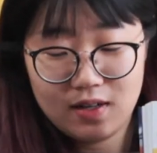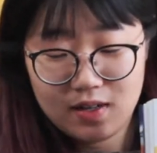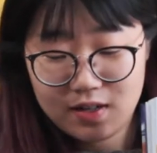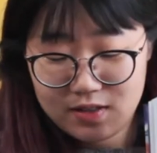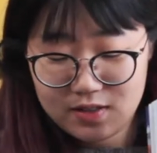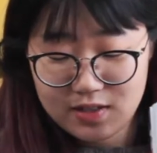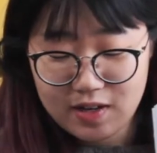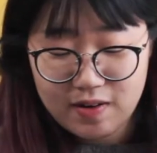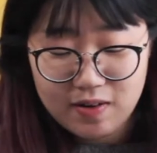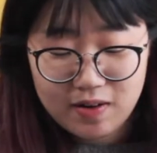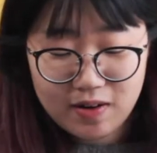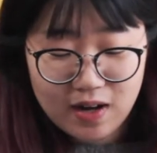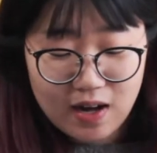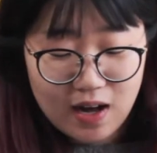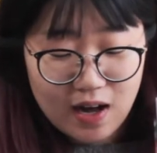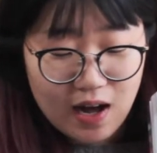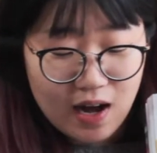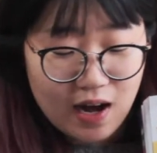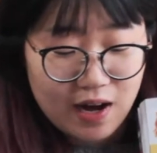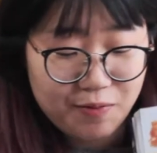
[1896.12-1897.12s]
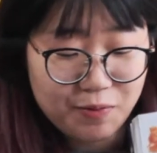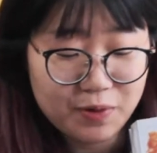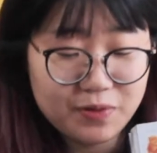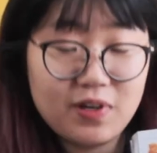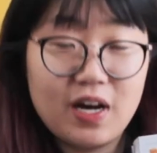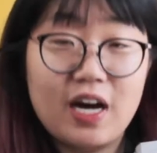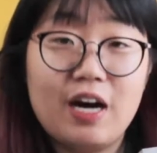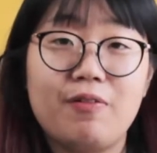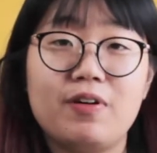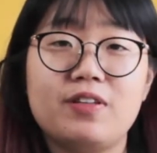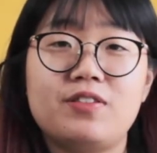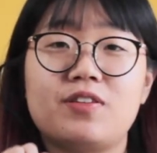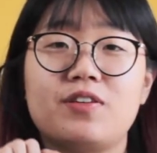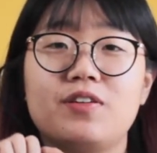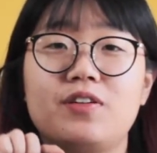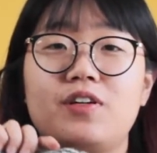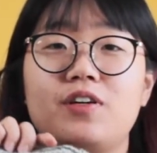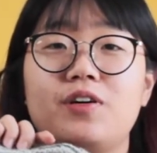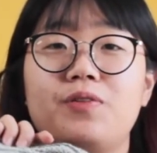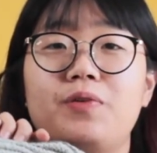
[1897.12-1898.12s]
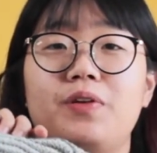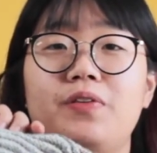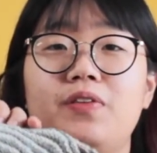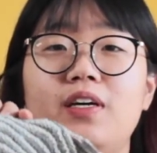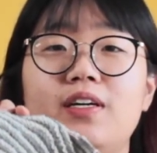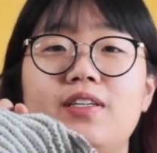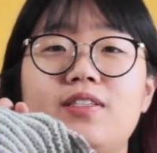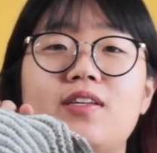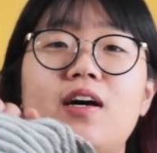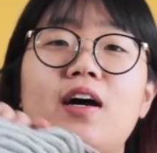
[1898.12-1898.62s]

So I wonder how it's going to go with this.